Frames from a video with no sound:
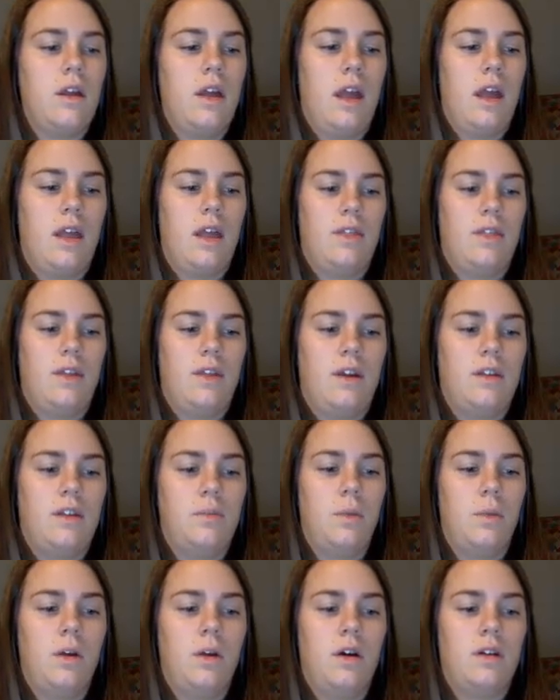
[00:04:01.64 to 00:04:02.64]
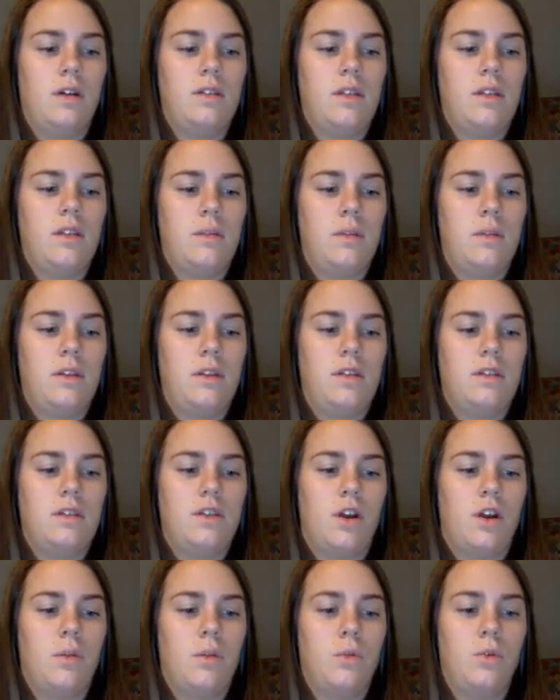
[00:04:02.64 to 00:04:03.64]
and thus plugs them into
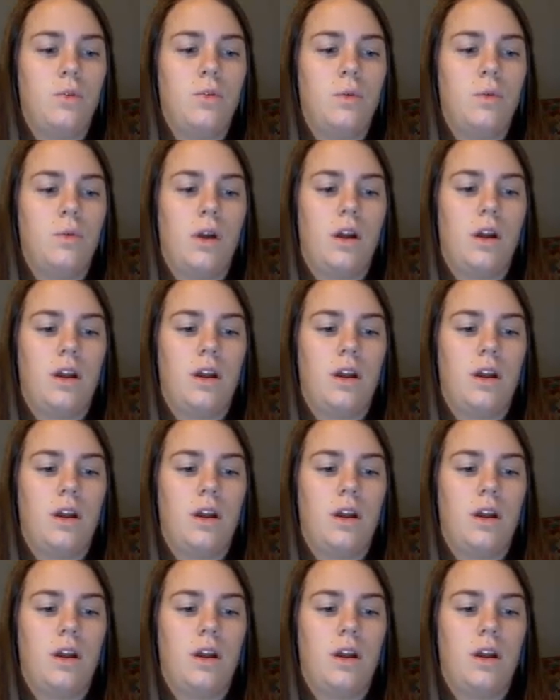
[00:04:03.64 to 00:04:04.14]
turmoil where